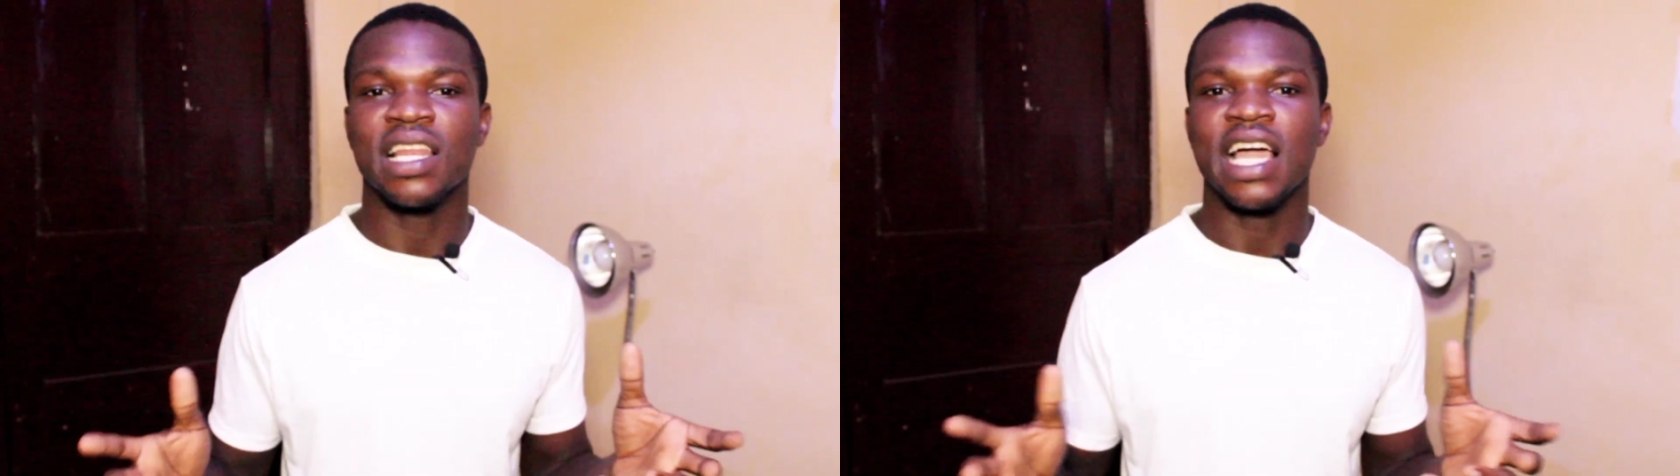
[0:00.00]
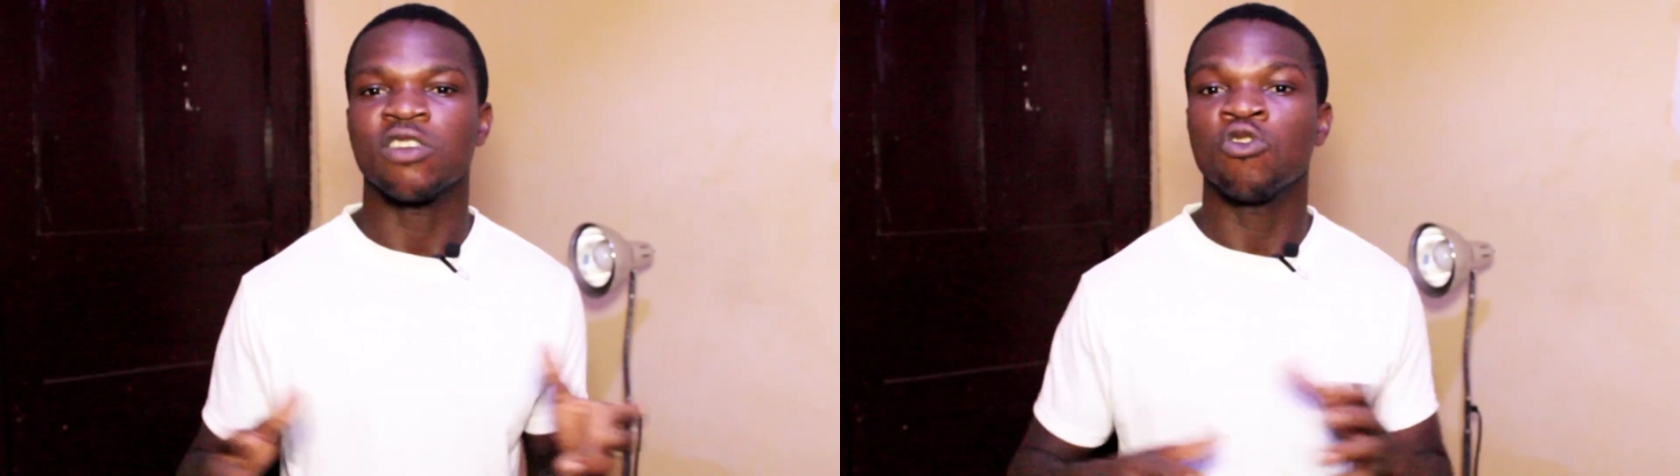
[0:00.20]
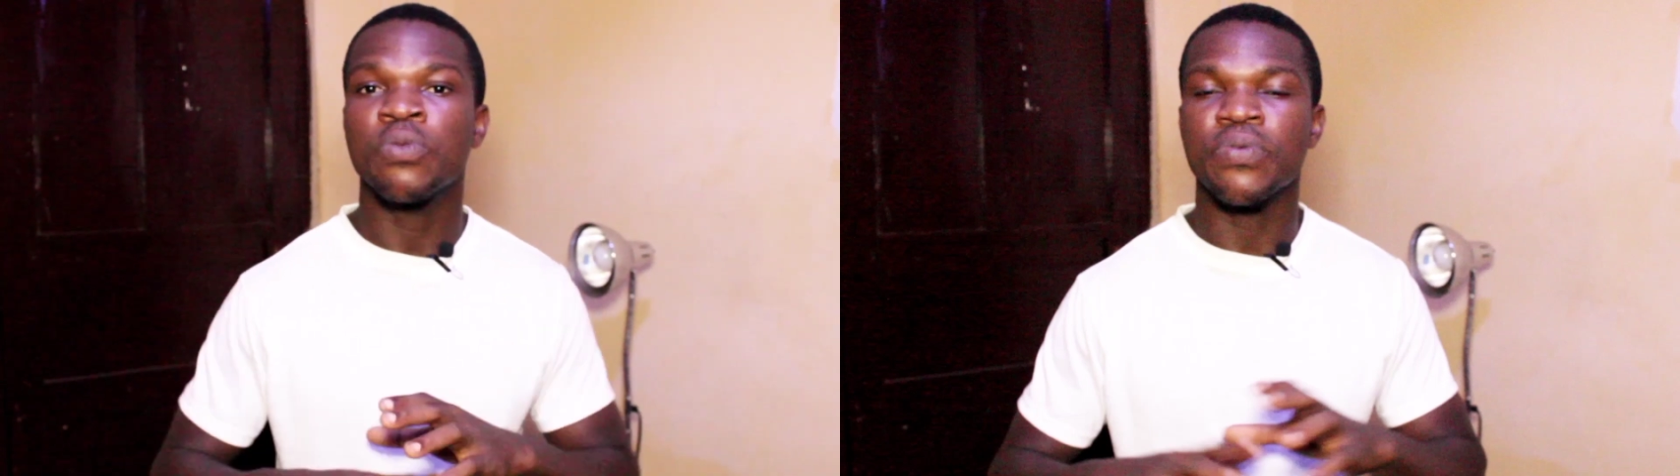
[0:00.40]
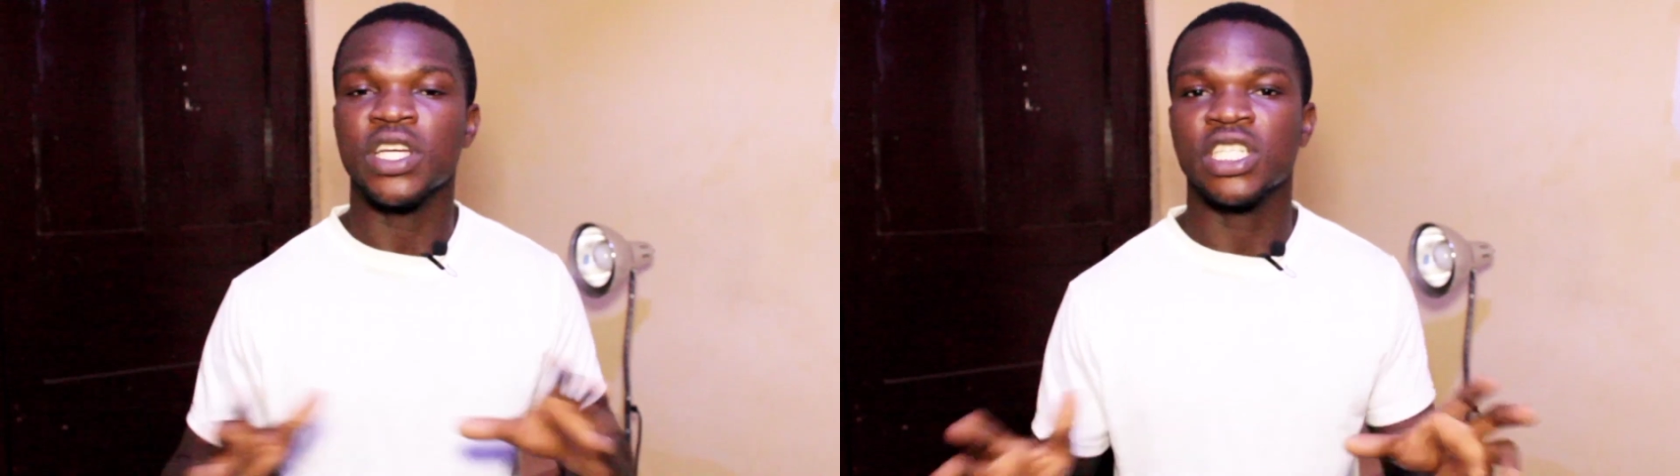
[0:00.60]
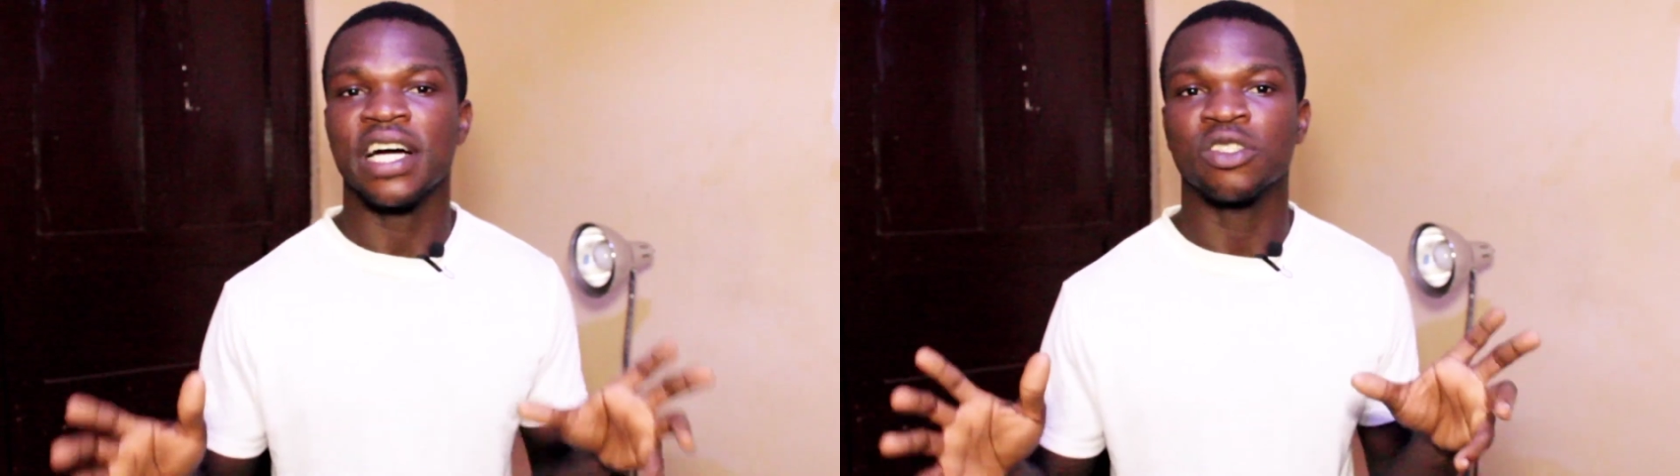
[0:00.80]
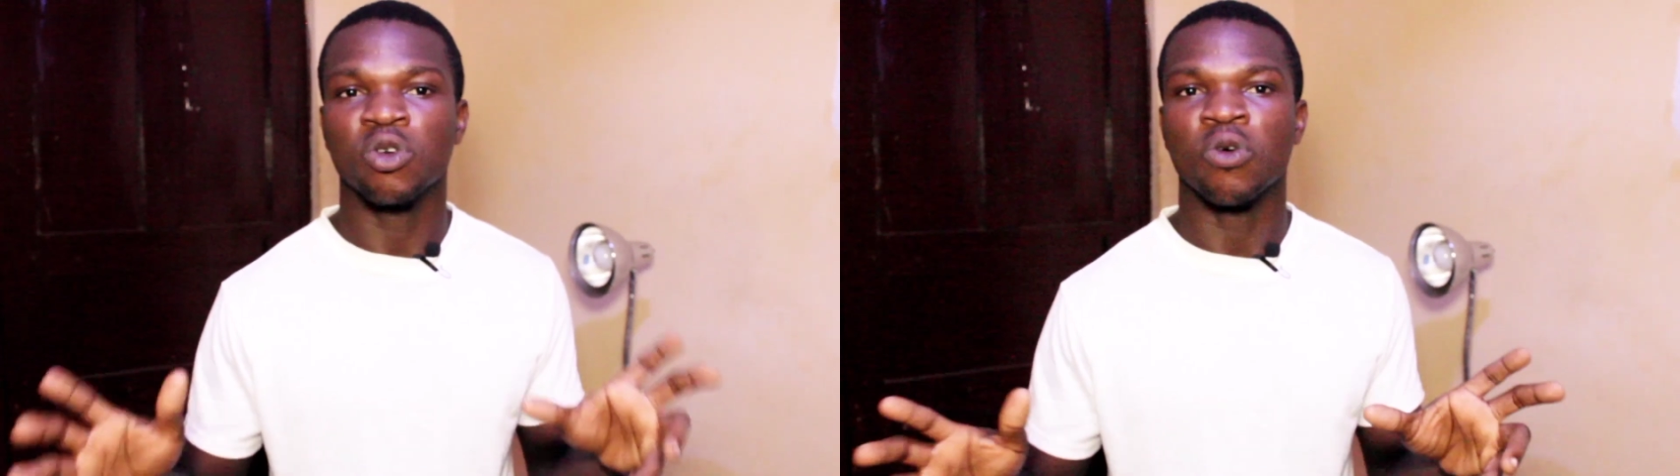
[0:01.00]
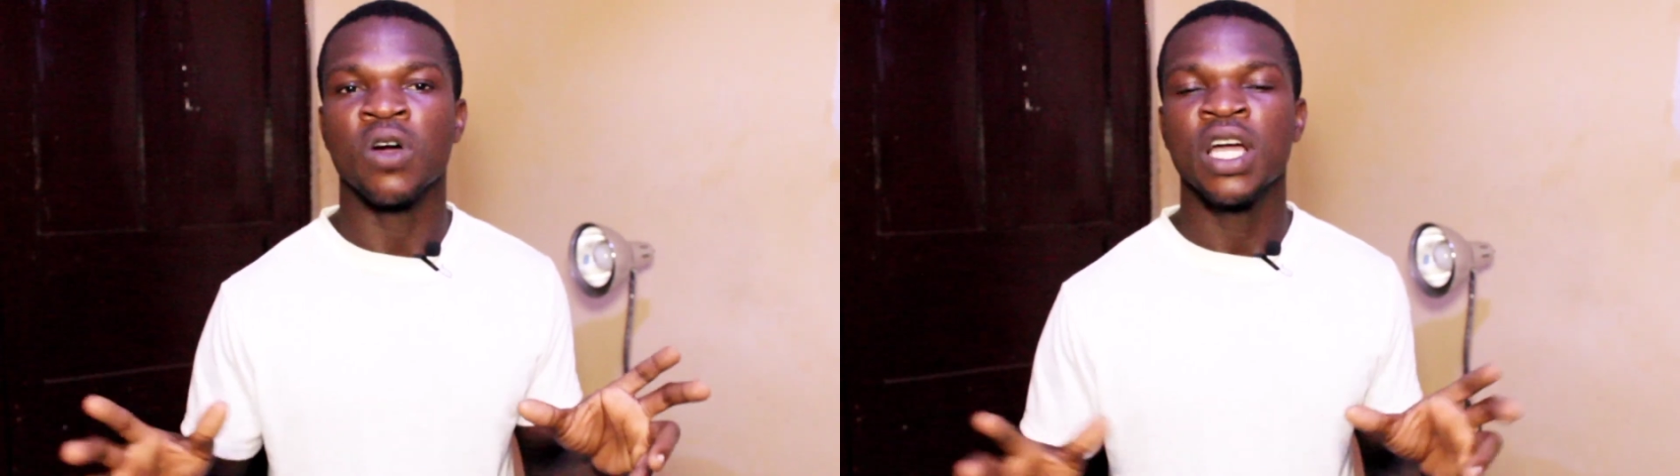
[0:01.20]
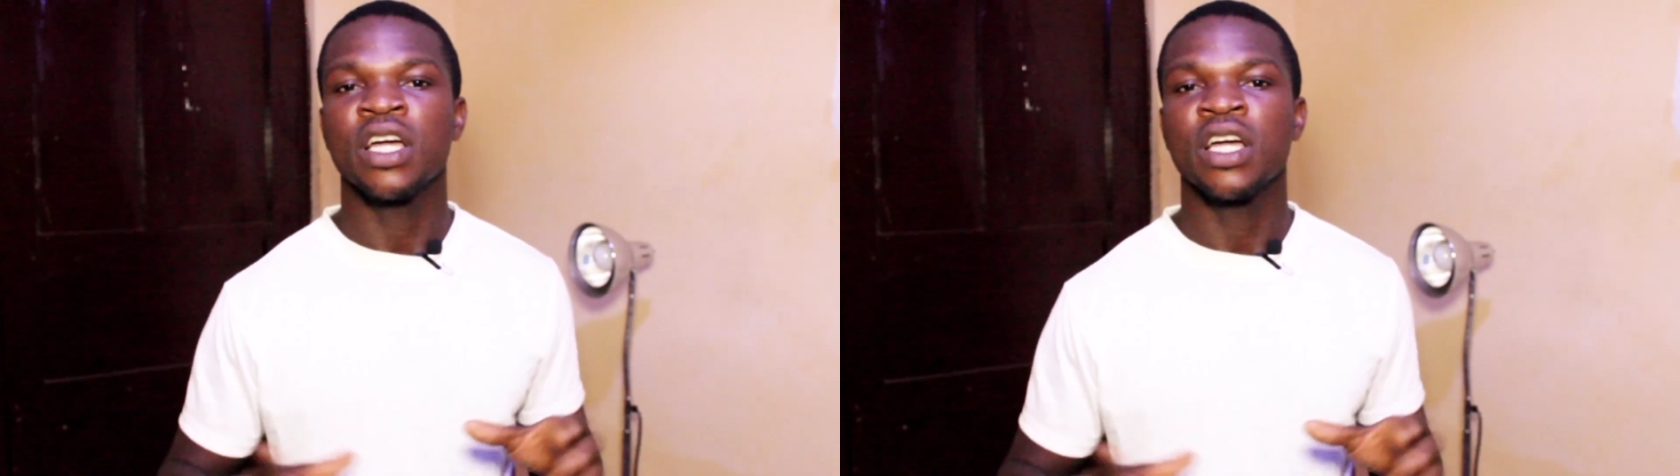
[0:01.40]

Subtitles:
like no pressure at all.